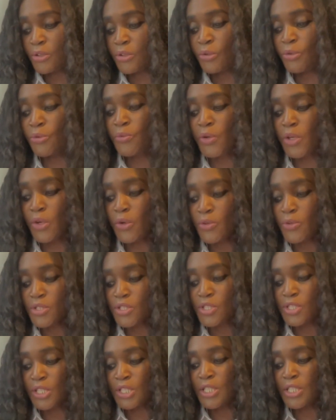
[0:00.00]

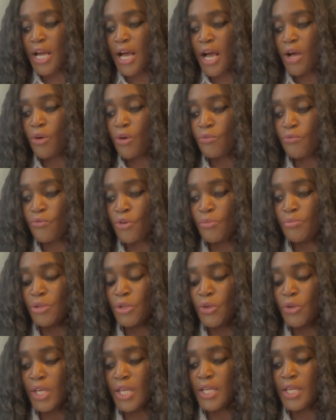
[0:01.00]
curiosity now from
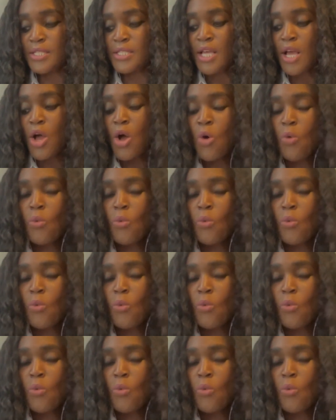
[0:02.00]
you is,